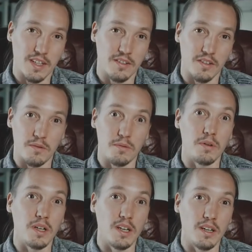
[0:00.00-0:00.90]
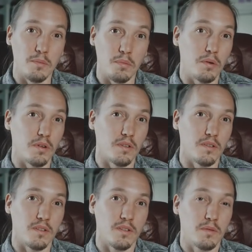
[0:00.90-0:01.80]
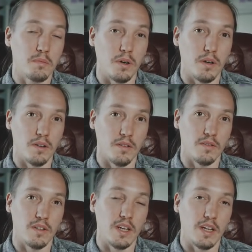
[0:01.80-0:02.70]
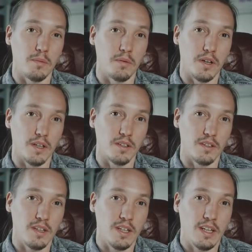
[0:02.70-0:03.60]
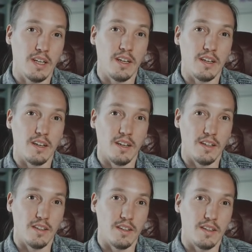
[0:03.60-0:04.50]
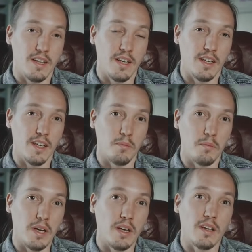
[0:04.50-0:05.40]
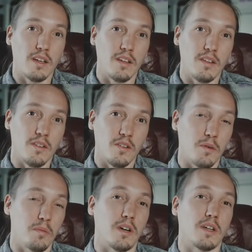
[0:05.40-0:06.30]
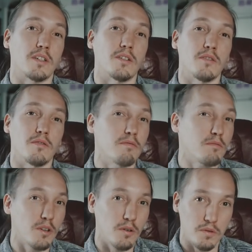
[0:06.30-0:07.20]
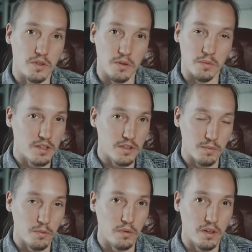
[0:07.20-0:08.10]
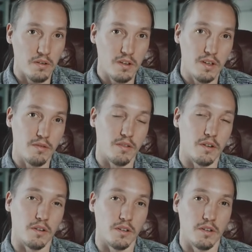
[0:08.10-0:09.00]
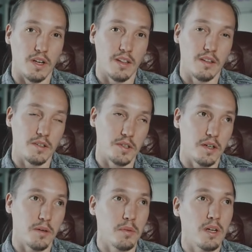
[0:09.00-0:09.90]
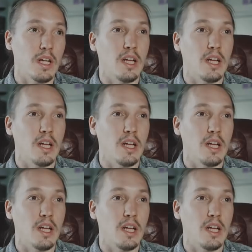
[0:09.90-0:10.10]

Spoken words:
That's a really important part of any production. they can make, you know, production go so much smoother if they're good at their job.